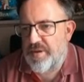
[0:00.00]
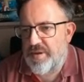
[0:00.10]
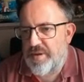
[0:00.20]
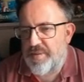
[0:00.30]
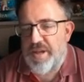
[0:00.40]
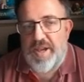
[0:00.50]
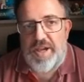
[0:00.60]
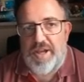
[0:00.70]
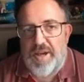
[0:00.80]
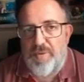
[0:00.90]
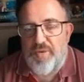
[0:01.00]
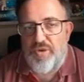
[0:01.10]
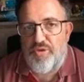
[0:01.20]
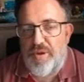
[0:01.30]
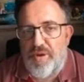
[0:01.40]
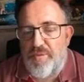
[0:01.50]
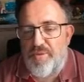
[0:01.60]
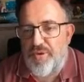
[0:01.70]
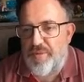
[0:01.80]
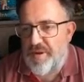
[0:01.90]
But then again, Games Workshop don't
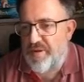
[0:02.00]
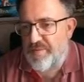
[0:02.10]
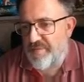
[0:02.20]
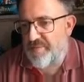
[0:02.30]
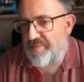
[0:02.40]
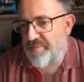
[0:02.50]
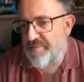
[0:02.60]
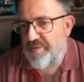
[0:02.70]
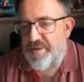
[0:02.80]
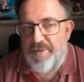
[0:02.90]
employ me to